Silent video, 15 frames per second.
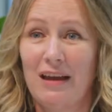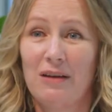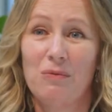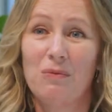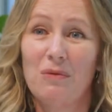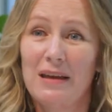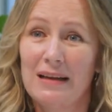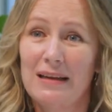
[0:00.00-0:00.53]
they
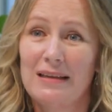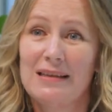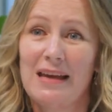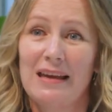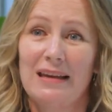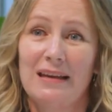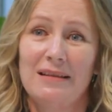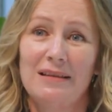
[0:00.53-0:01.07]
had really
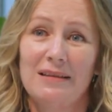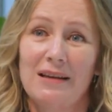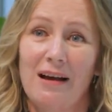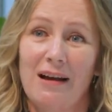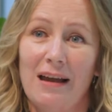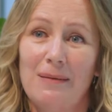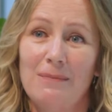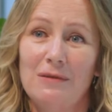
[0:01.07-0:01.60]
taken the
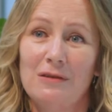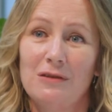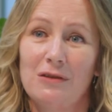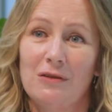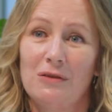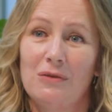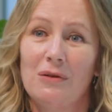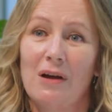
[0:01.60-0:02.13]
time
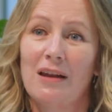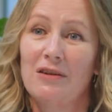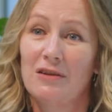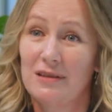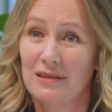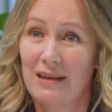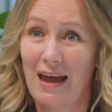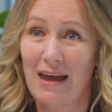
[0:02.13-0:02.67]
to
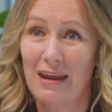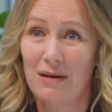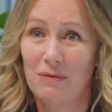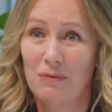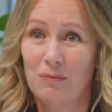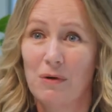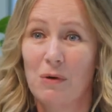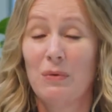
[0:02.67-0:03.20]

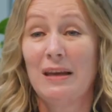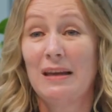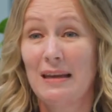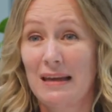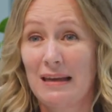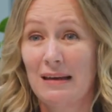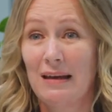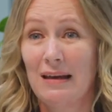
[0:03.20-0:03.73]
understand what we
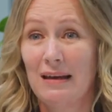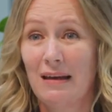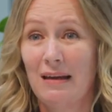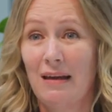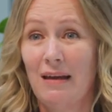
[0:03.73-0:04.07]
needed